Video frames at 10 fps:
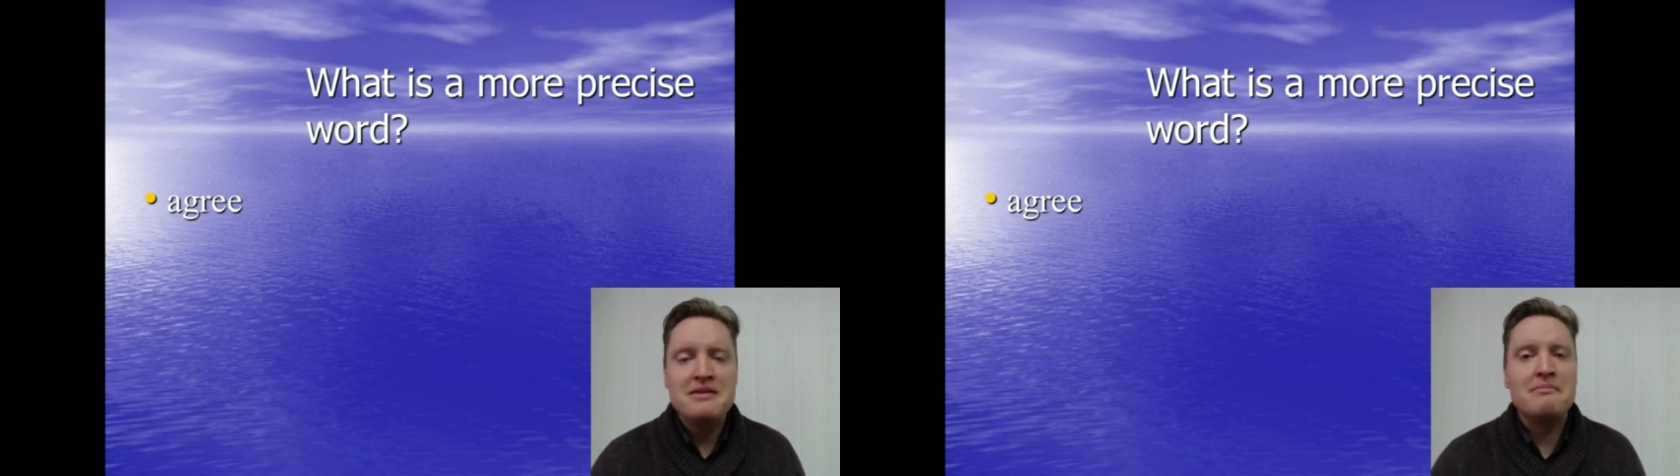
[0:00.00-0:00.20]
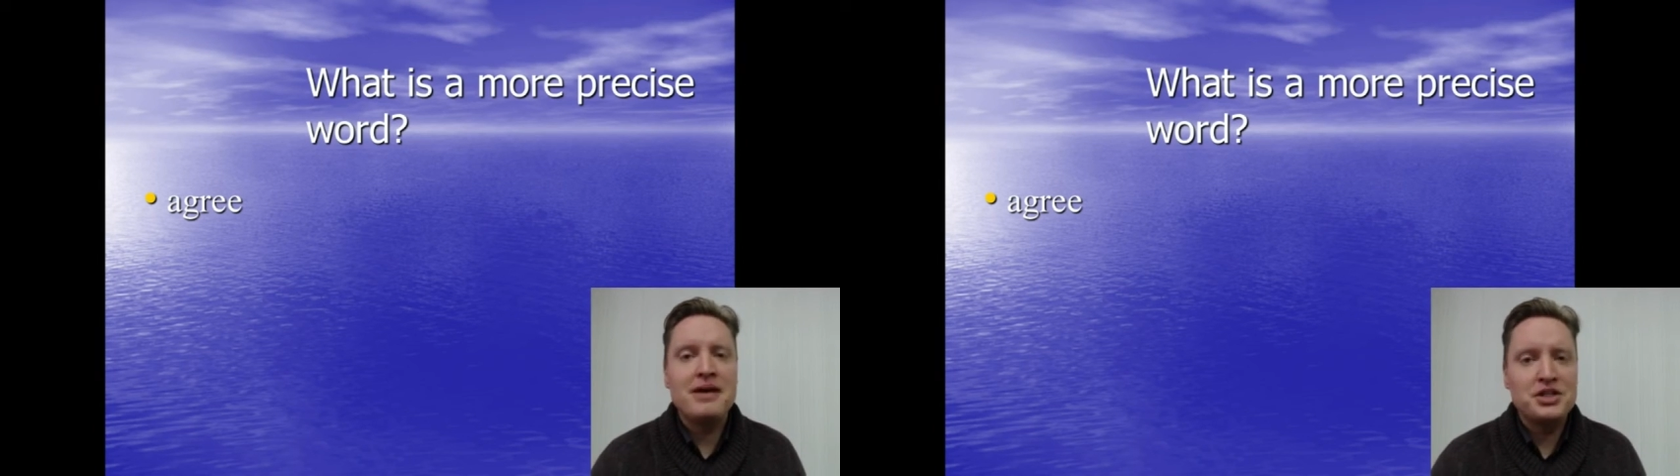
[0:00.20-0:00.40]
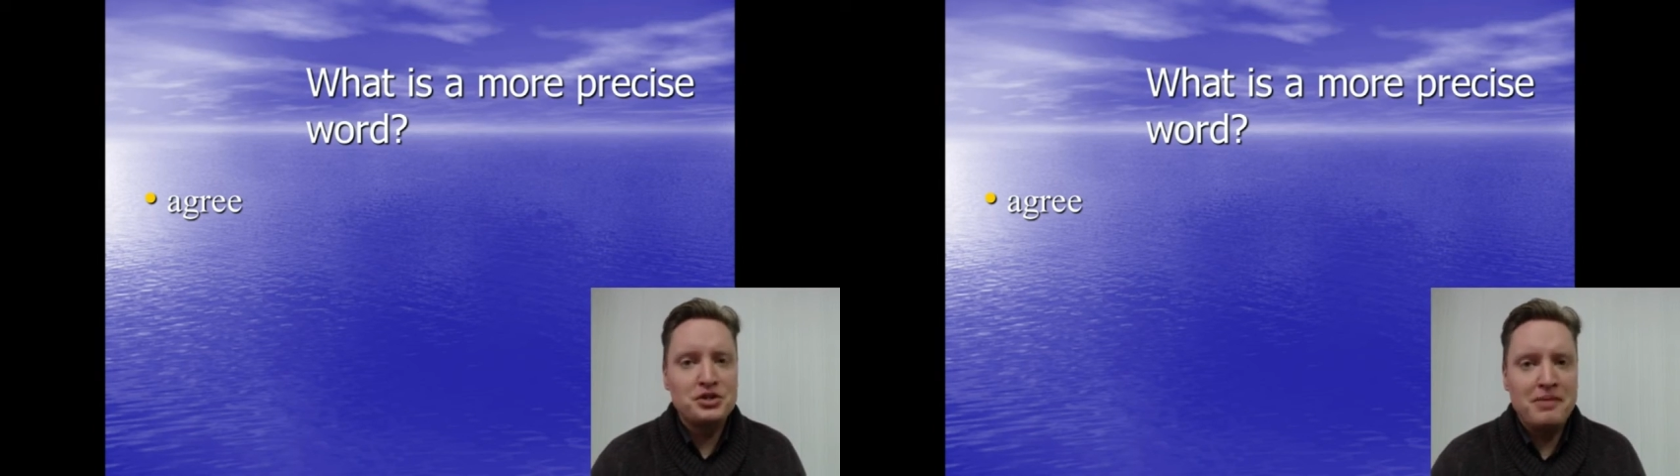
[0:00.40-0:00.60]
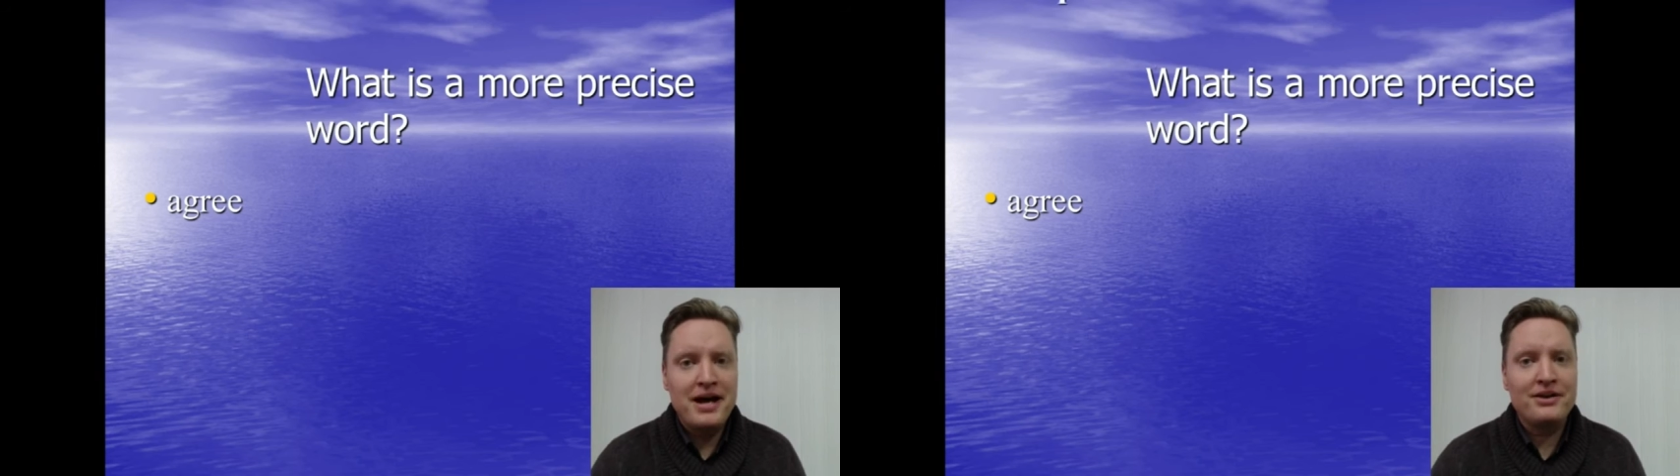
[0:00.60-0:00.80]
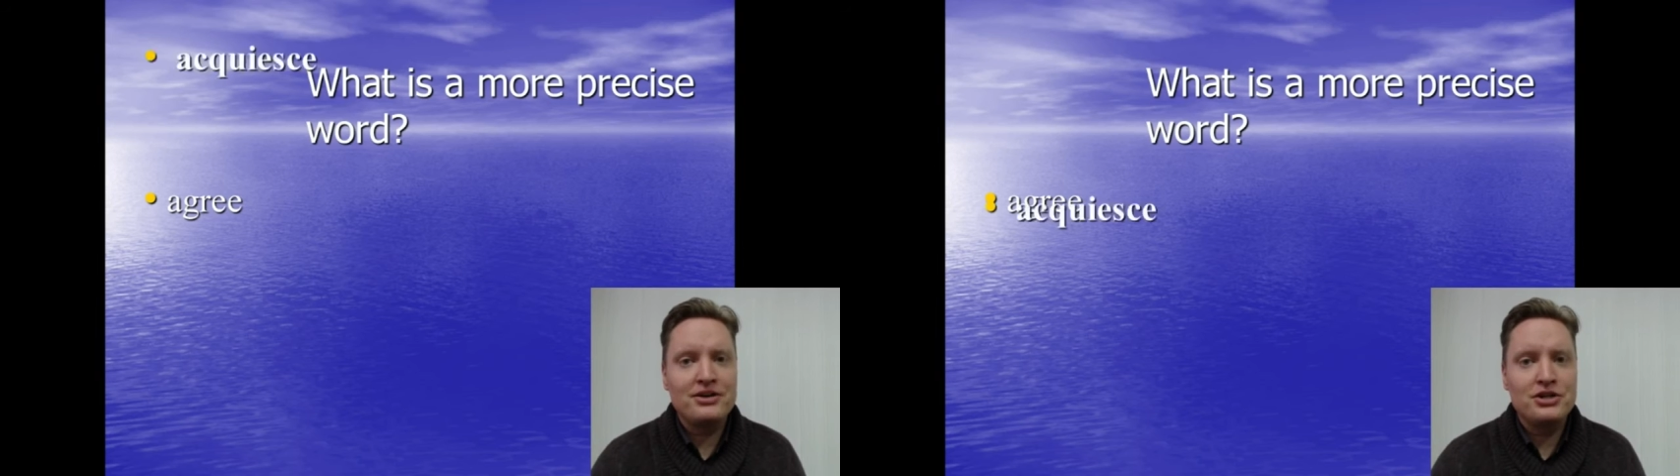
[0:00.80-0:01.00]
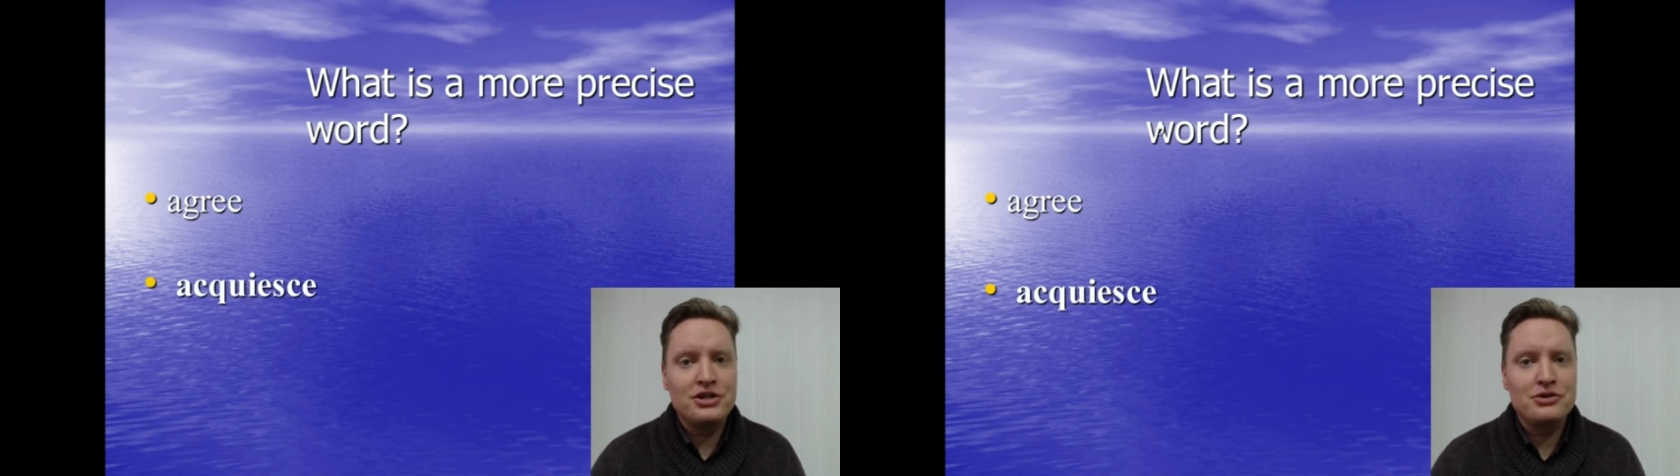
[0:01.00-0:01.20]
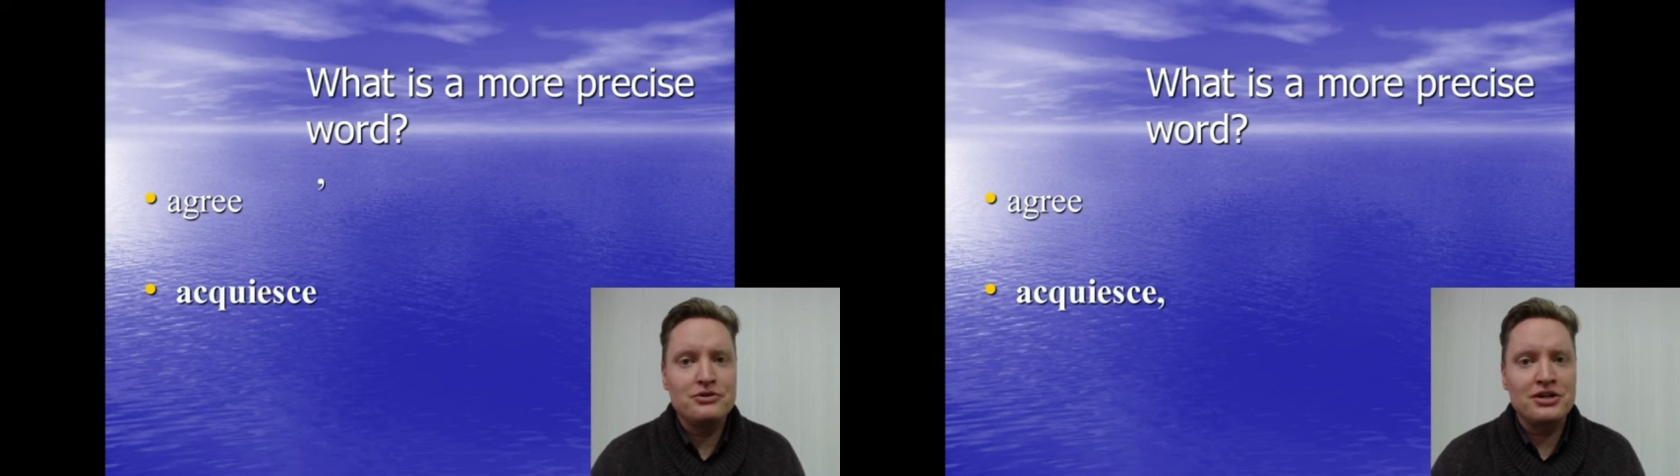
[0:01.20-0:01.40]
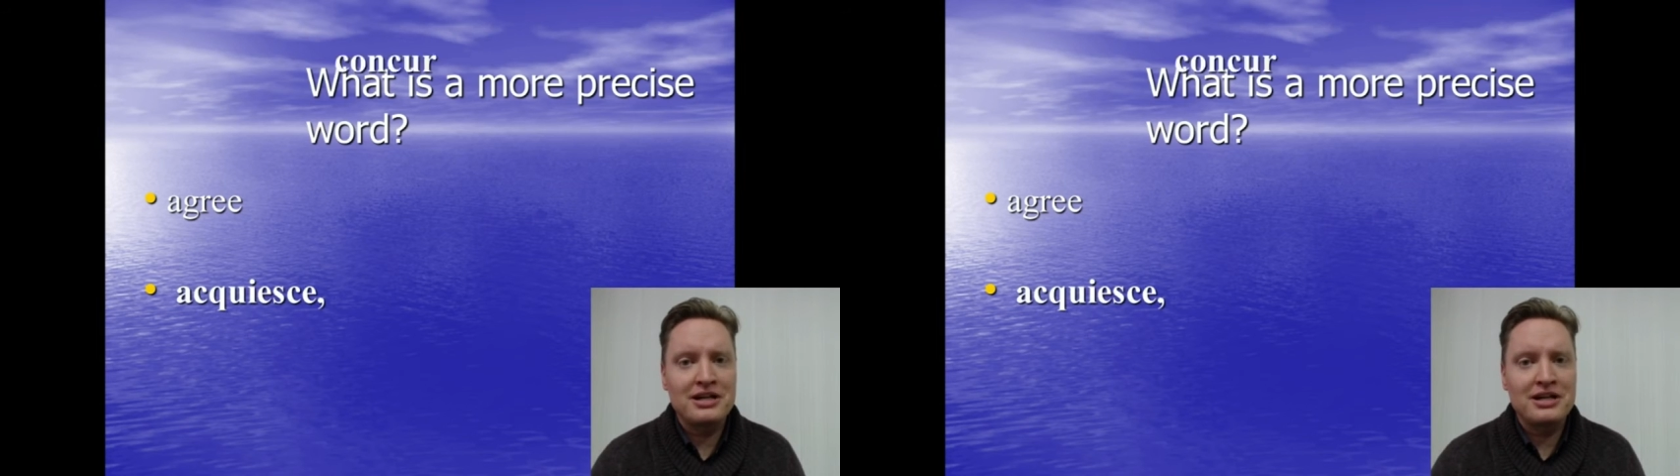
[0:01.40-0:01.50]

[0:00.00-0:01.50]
Much better to use a